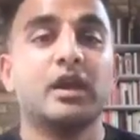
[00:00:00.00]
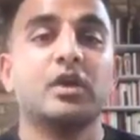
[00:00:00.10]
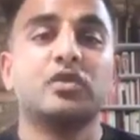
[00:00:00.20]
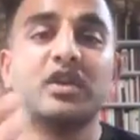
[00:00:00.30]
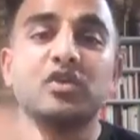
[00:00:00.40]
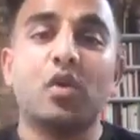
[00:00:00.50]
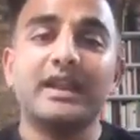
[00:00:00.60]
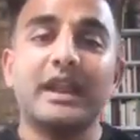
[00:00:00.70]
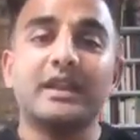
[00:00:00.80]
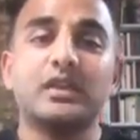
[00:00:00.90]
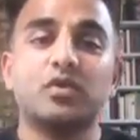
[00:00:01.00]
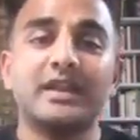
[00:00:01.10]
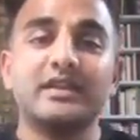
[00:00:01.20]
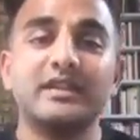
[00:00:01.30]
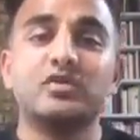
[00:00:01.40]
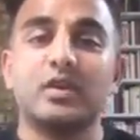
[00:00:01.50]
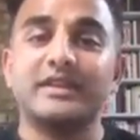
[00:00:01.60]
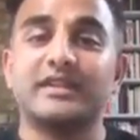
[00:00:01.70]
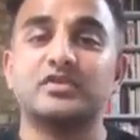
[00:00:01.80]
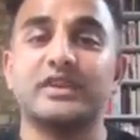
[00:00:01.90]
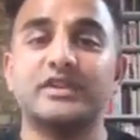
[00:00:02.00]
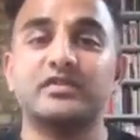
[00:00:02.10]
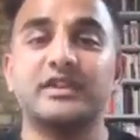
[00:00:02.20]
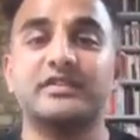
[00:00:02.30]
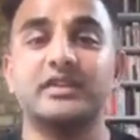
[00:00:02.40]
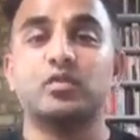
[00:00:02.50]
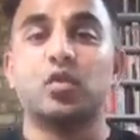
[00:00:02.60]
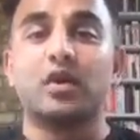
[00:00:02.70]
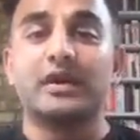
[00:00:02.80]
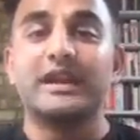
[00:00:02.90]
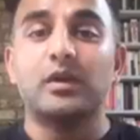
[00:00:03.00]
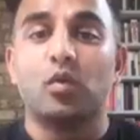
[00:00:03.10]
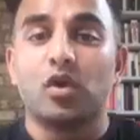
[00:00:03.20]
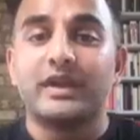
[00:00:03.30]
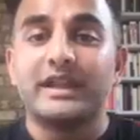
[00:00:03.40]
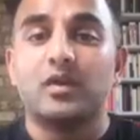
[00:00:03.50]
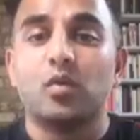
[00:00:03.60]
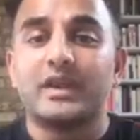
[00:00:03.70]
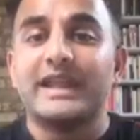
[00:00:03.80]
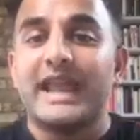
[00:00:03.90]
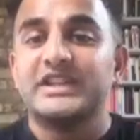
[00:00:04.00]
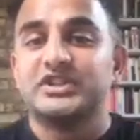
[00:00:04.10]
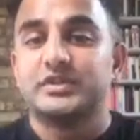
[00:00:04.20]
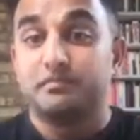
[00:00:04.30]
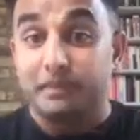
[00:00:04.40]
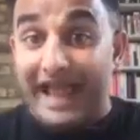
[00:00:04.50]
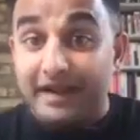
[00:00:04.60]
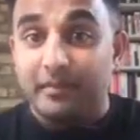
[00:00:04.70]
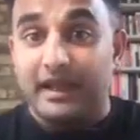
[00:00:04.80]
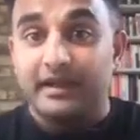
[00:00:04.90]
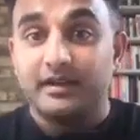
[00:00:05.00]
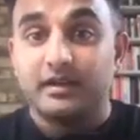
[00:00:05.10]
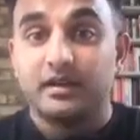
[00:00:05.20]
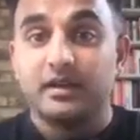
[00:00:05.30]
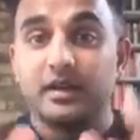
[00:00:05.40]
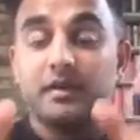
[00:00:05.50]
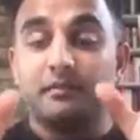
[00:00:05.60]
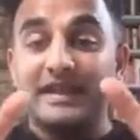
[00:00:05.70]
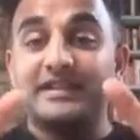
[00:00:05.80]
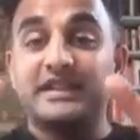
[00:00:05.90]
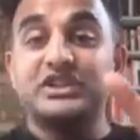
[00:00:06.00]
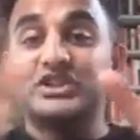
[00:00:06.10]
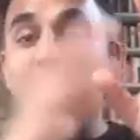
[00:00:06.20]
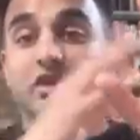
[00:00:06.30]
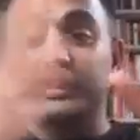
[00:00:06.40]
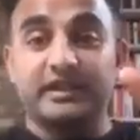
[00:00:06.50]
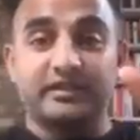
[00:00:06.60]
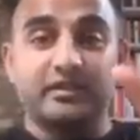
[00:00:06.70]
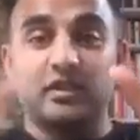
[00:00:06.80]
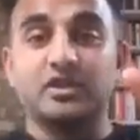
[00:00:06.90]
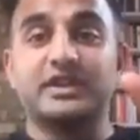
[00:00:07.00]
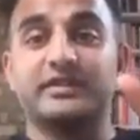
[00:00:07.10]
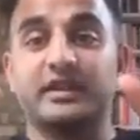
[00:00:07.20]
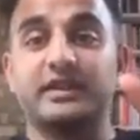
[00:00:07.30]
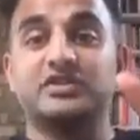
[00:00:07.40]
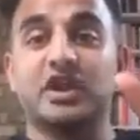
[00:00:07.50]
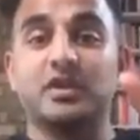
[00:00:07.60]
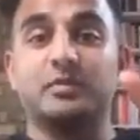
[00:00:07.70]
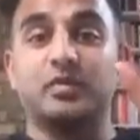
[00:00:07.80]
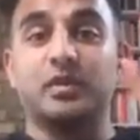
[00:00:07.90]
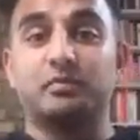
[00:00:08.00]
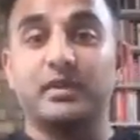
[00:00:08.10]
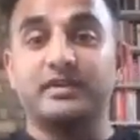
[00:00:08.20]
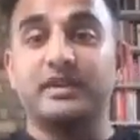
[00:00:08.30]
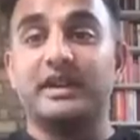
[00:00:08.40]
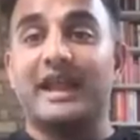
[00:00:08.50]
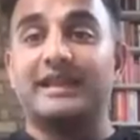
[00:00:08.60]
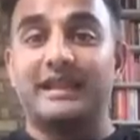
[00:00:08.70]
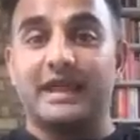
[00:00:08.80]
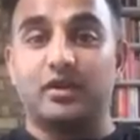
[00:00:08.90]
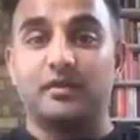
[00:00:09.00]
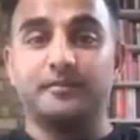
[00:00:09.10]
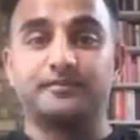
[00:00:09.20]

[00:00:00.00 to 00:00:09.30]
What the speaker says: So this 20th century history sees working aged black men basically shuttled. He does this large end study, shuttled between prison and the ghetto.